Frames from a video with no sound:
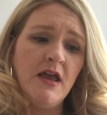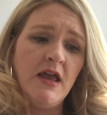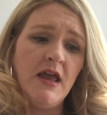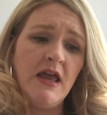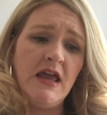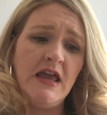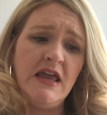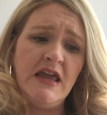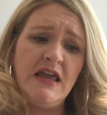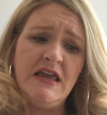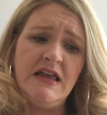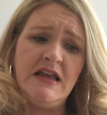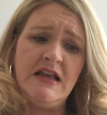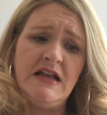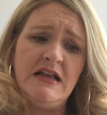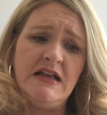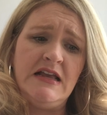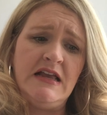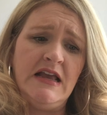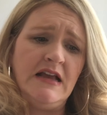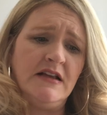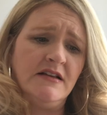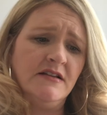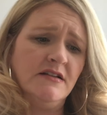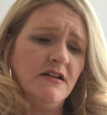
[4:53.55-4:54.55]
A,
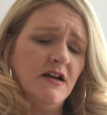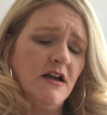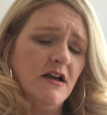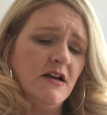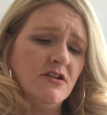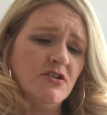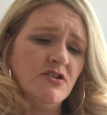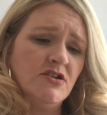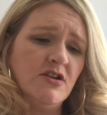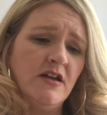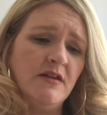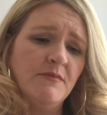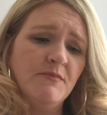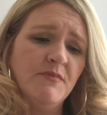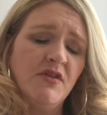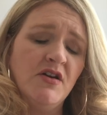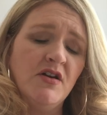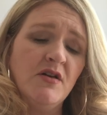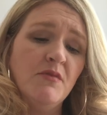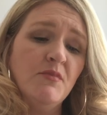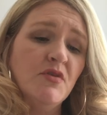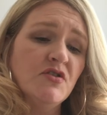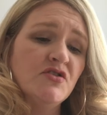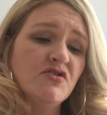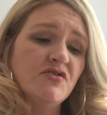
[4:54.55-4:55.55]
yeah, gosh, I'm
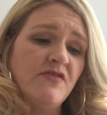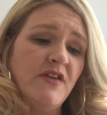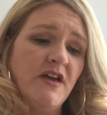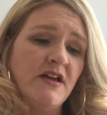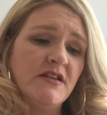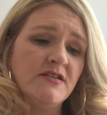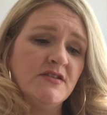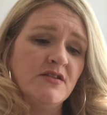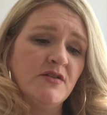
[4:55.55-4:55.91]
gonna butcher that.